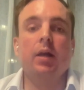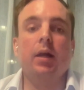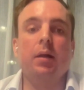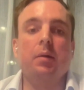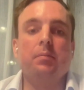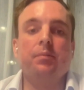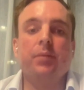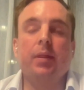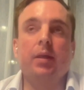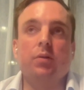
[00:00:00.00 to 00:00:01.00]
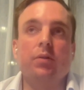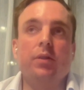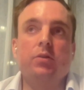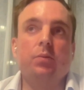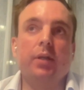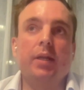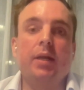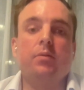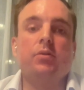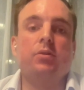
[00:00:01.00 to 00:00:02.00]
Um, and so this will
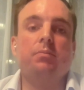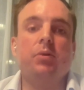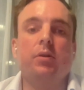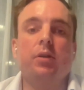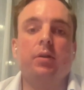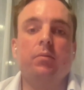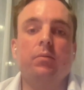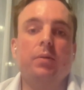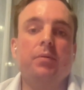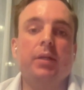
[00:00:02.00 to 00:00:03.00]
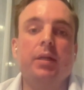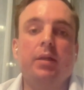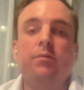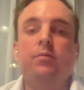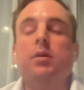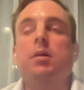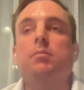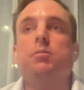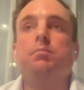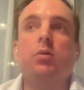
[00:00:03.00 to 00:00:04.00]
allow us to market we believe um,
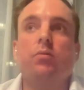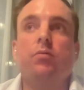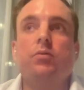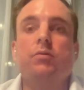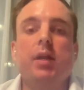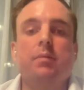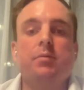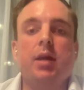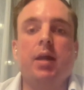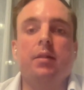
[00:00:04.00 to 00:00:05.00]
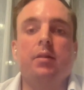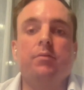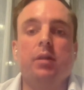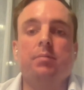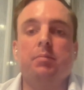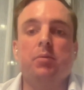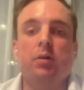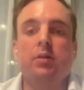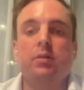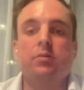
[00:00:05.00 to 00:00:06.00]
to both developed and the developing
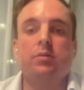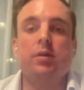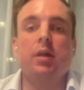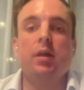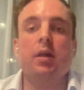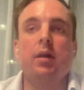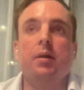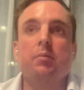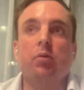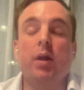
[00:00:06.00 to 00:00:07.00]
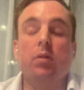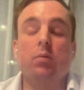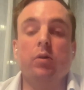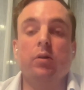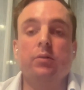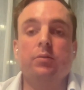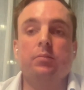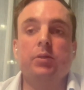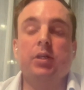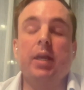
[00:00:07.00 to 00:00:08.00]
markets um, around the world,
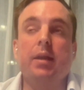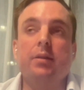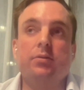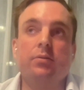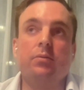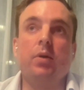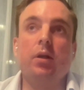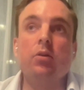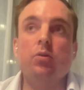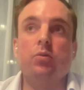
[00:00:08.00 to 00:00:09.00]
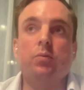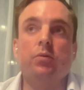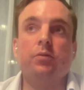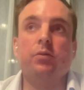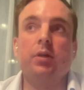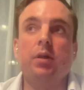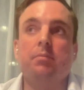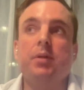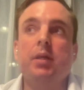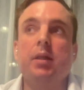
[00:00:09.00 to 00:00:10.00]
which again is quite unusual for a
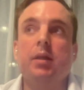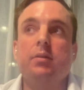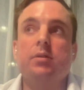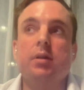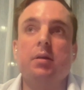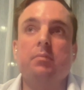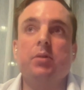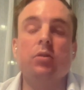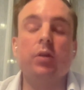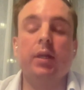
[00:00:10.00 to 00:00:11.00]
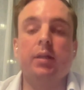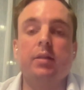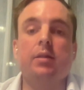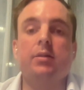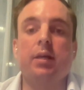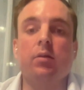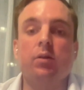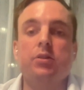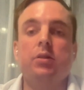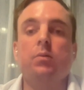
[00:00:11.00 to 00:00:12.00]
company that um, is looking at the
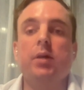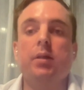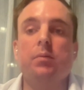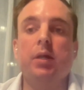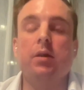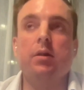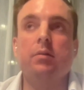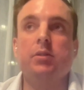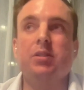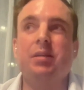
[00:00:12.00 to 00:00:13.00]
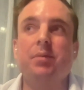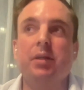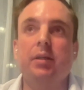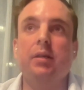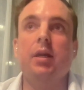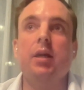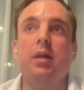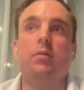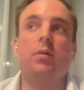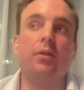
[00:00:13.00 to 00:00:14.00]
technology and the way that we are, which is typically,
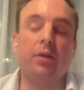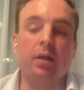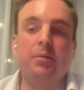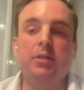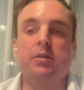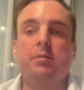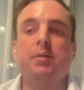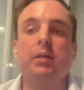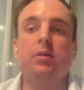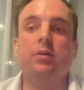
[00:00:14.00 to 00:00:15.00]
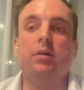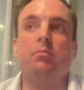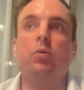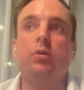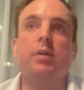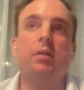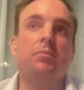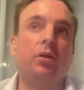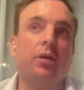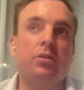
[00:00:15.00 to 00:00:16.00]
you know, other companies typically look at more developed
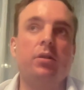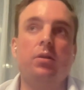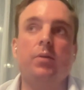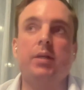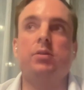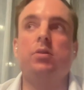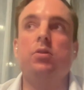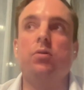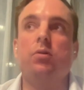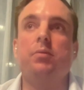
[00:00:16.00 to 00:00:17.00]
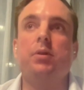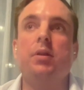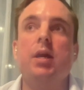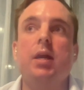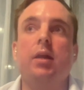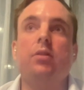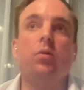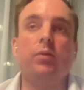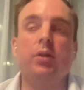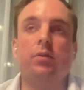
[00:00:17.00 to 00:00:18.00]
markets, the US and Europe, and, and
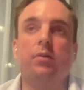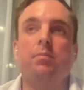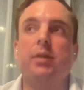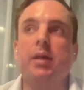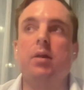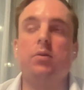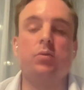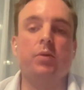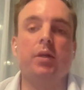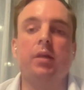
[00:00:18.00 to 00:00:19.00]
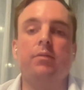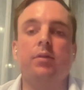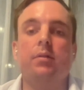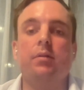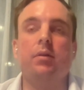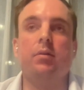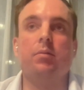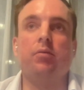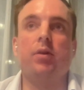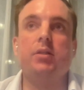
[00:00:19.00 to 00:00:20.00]
don't really look to play elsewhere given, you know, the
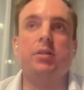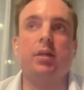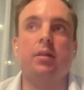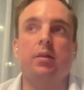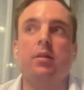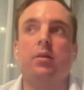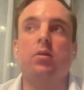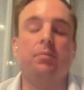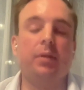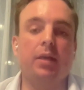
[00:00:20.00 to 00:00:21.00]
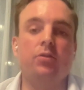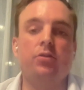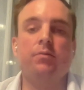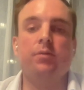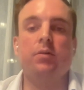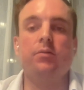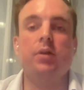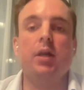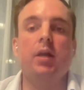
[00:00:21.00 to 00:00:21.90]
pricing and the, the complication involved.